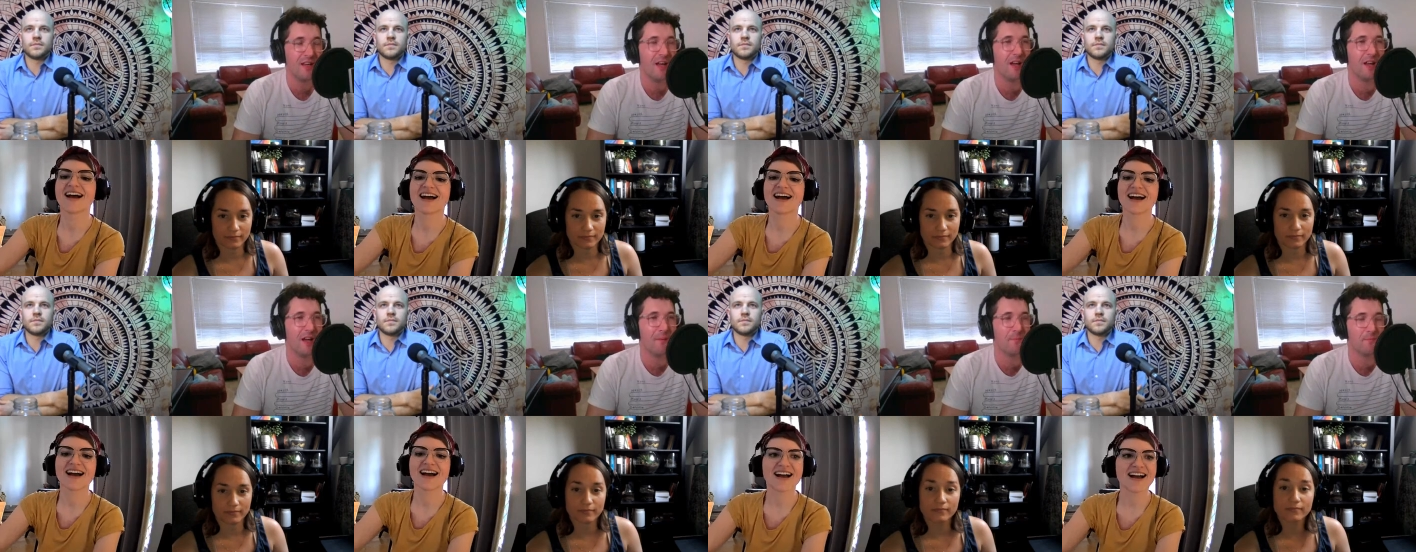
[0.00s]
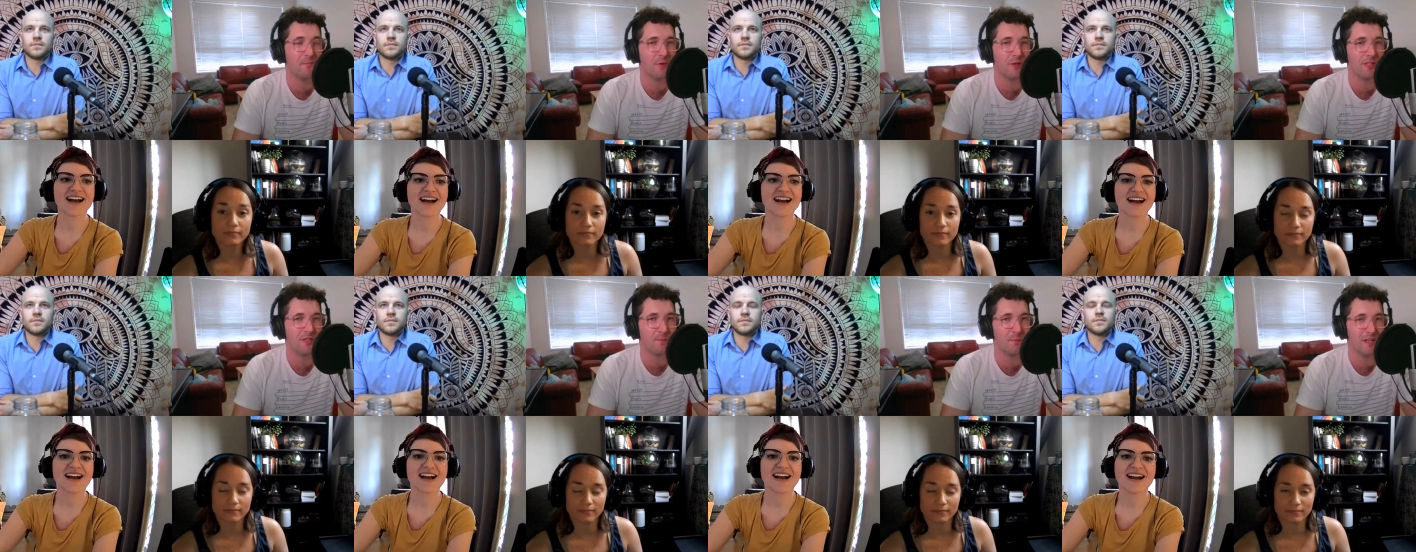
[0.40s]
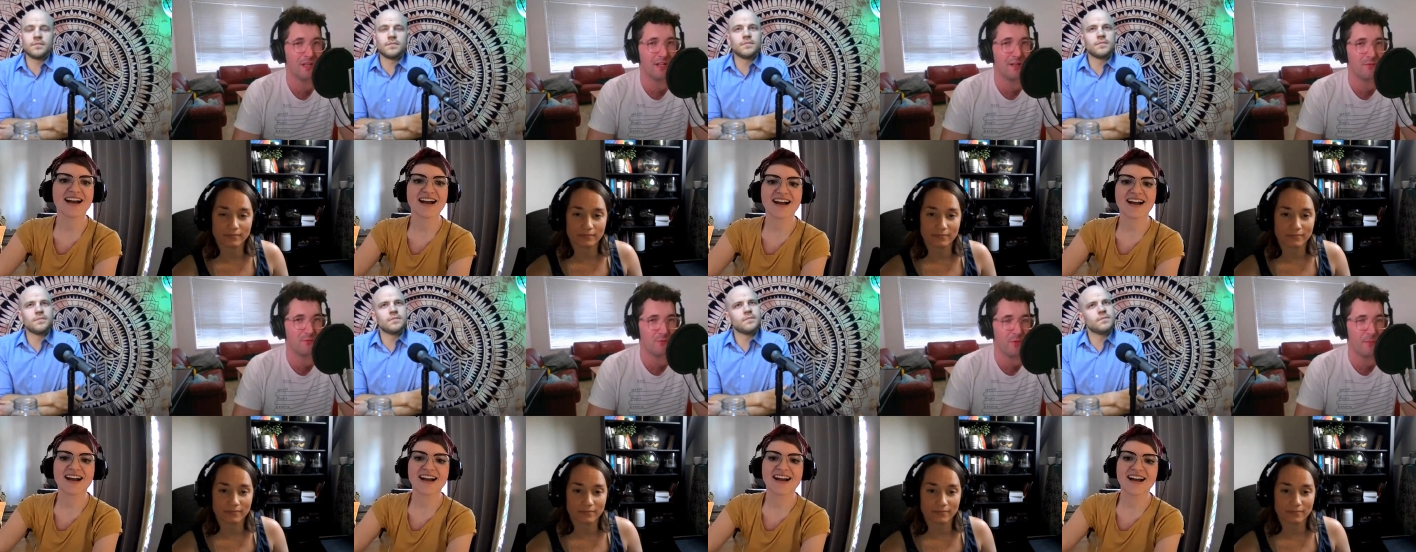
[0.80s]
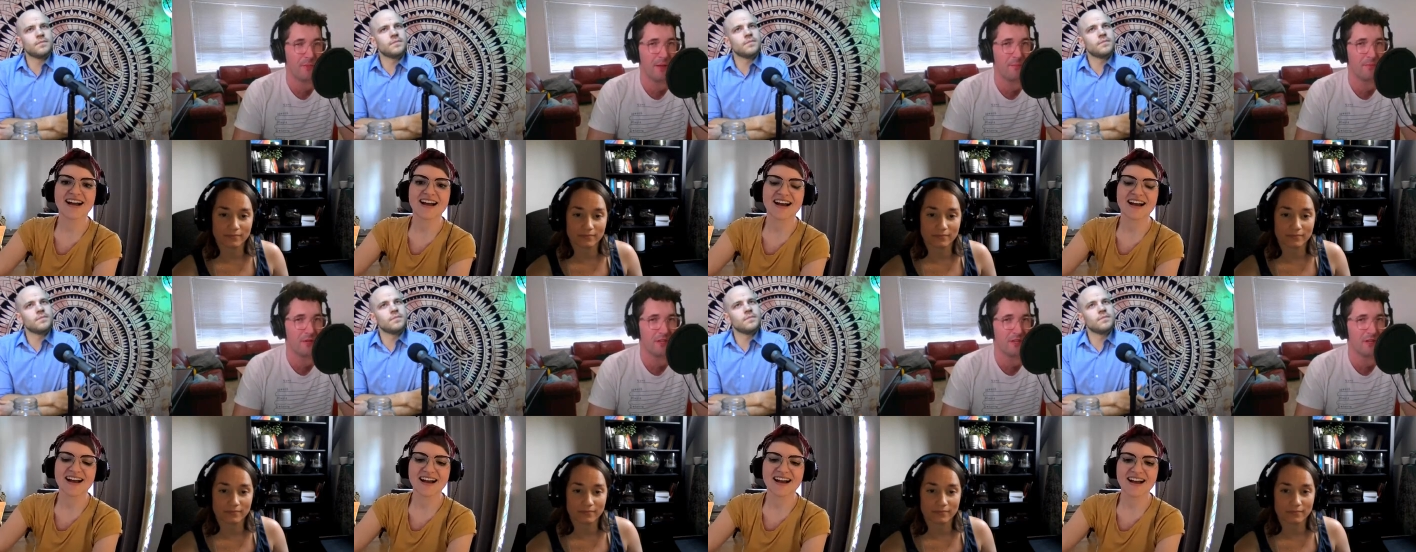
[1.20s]
Speaker 1: and I principally
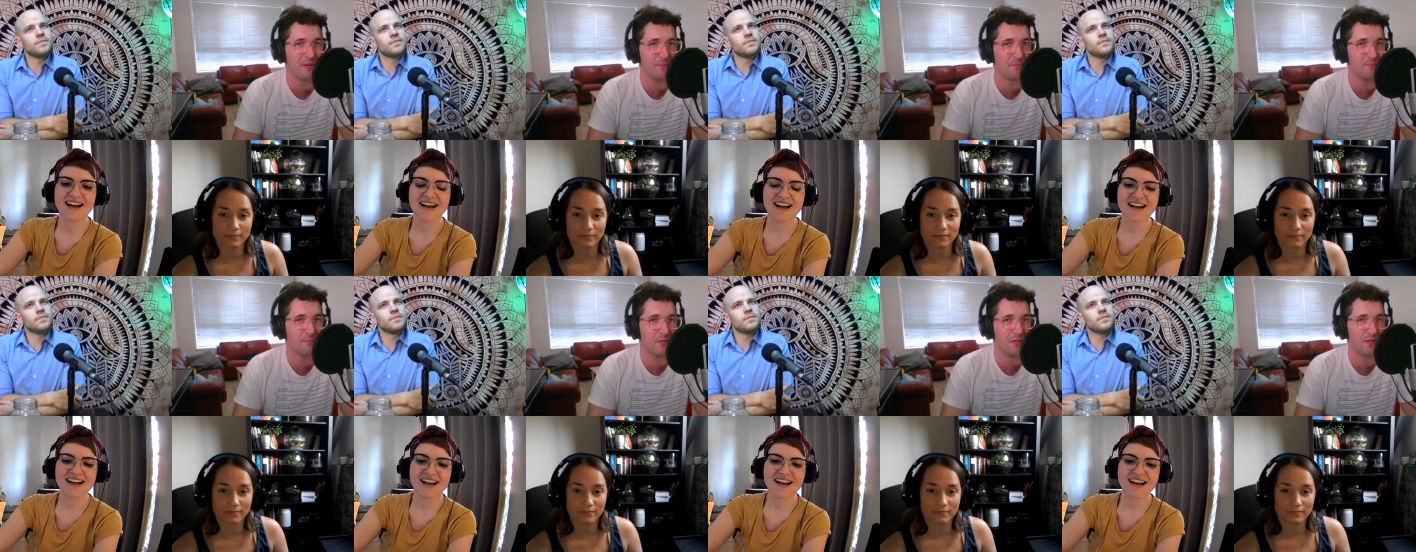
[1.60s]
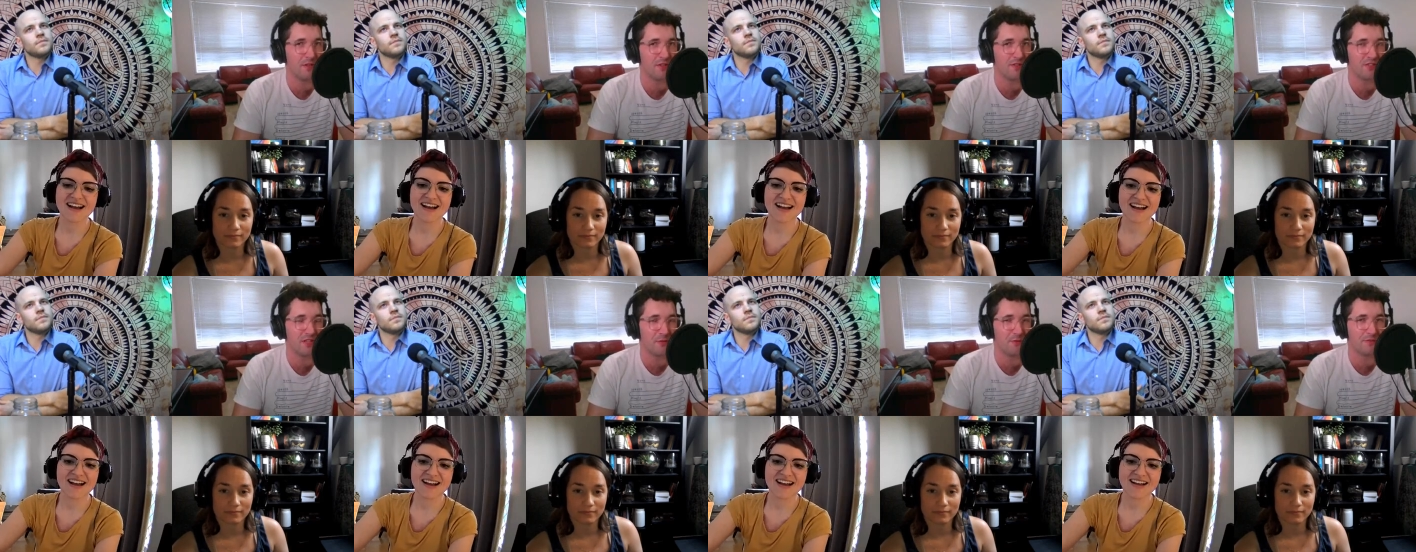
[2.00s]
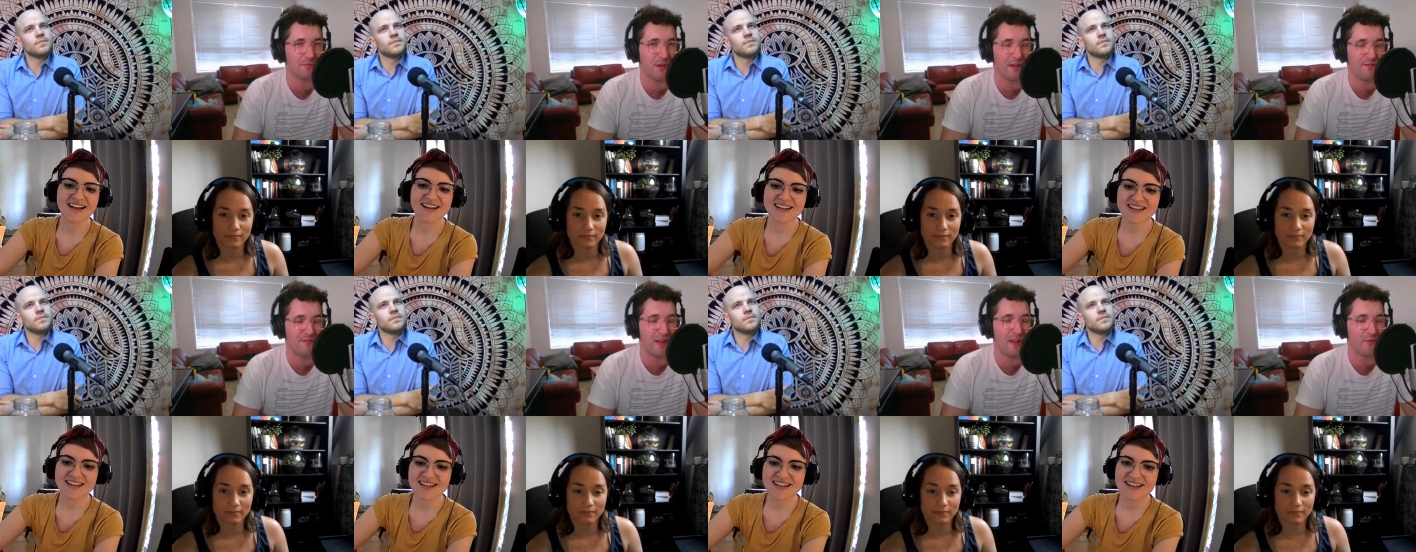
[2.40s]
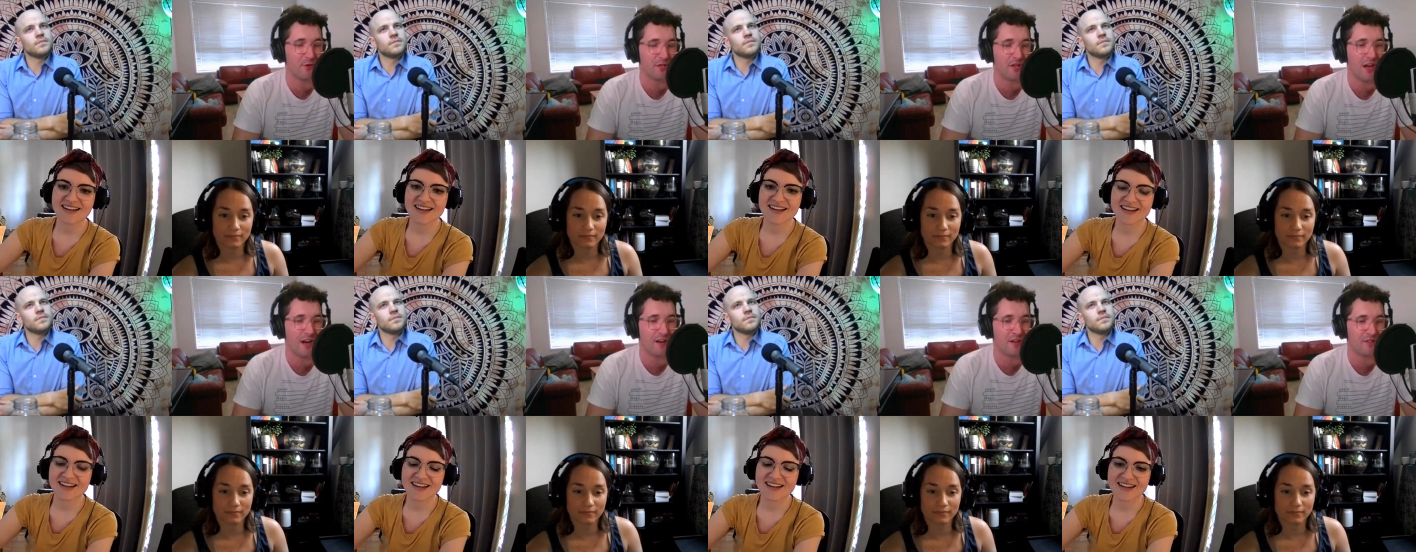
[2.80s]
remember him because he was my
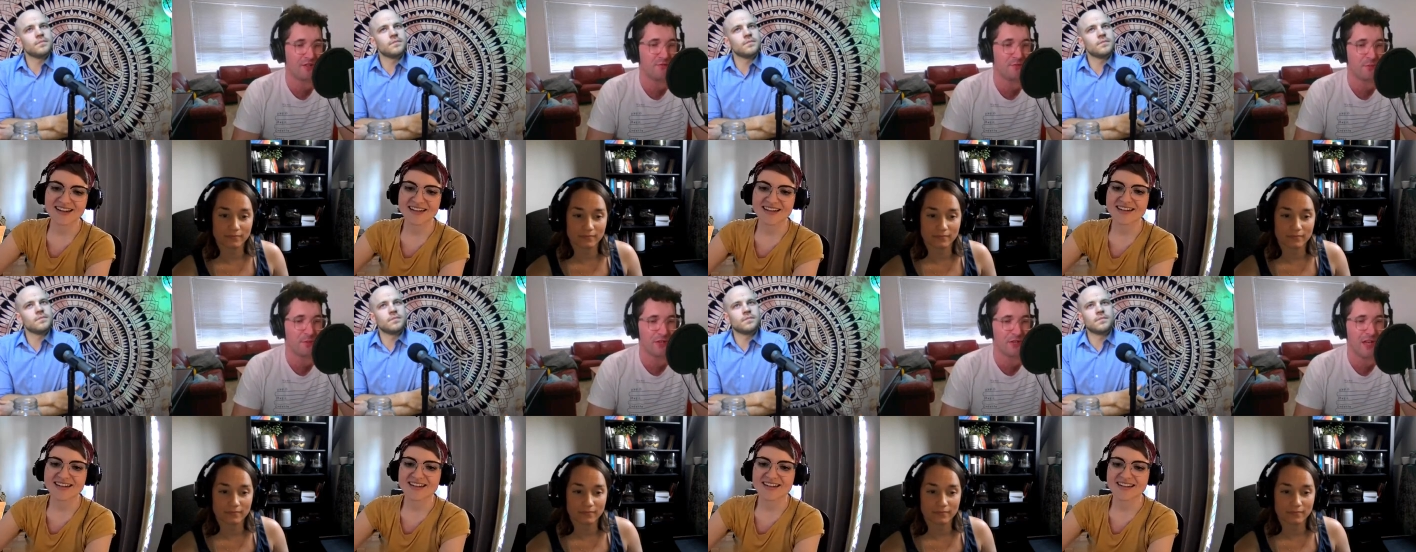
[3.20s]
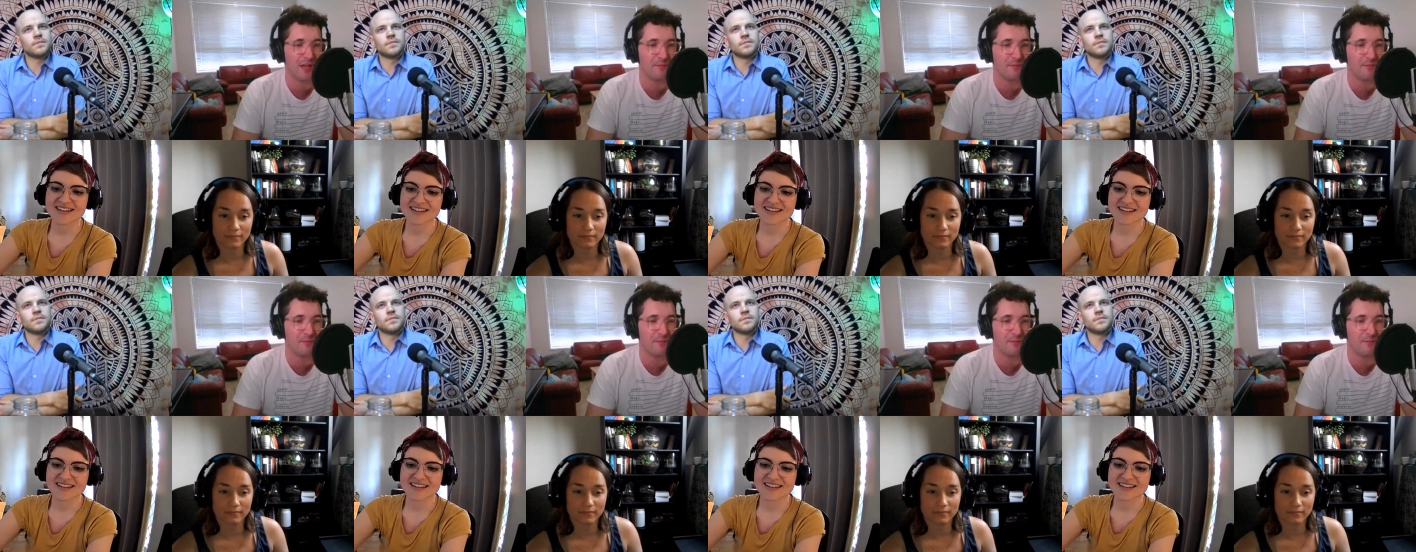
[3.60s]
favorite character from the